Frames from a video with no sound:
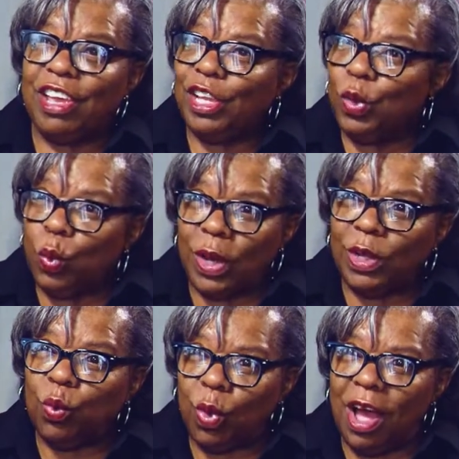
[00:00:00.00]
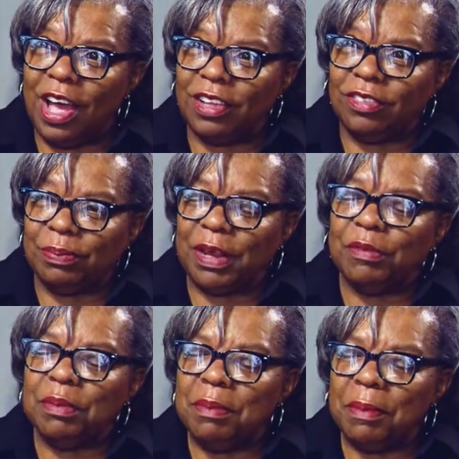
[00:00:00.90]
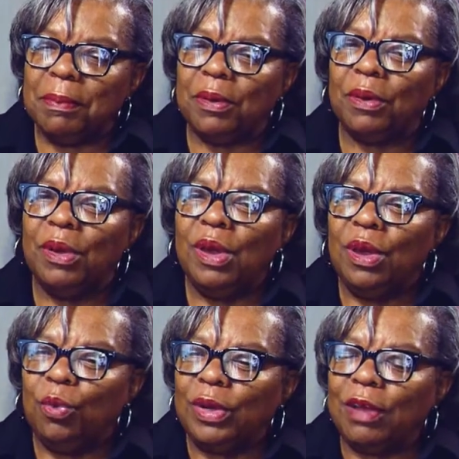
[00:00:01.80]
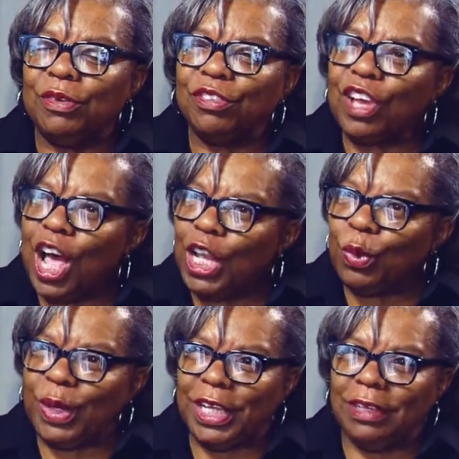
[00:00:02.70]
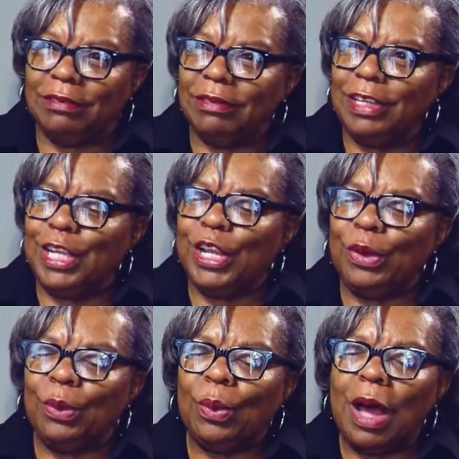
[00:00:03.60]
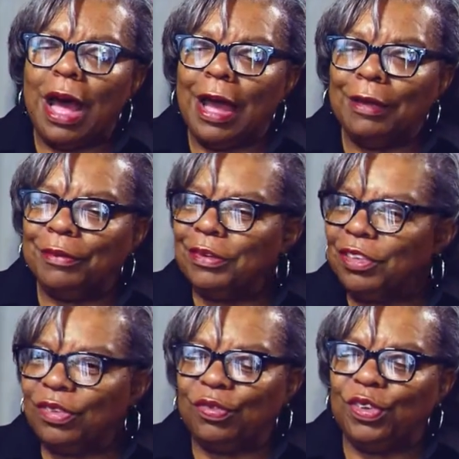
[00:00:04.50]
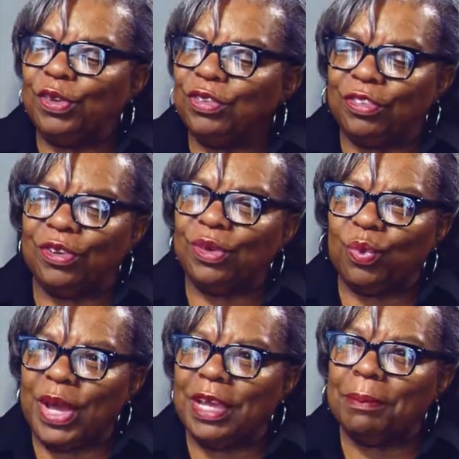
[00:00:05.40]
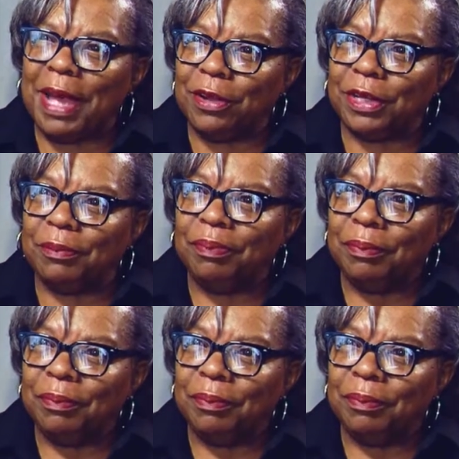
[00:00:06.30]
tell you what it was, but I remember when I was coloring, you know, I would just feel a certain way about it.